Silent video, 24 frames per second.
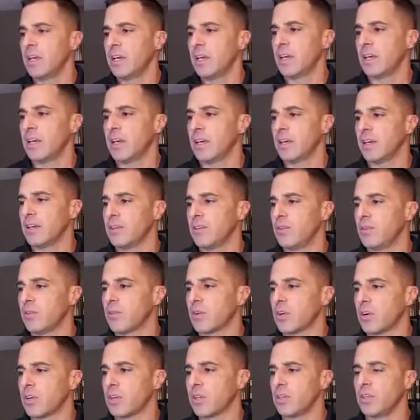you're
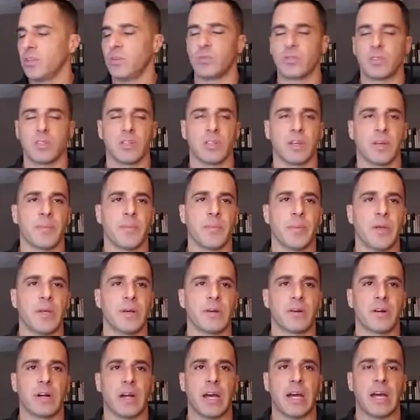currently using a
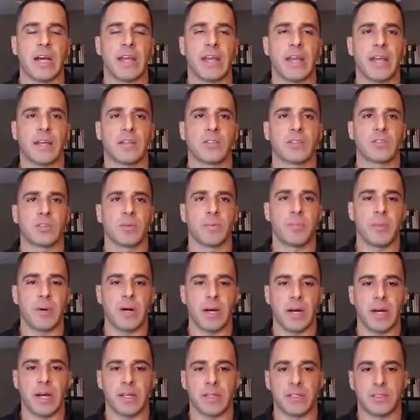PRI and some
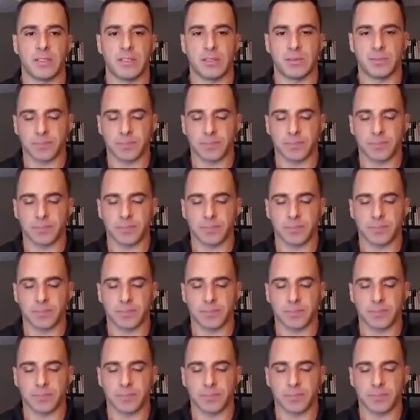POTS.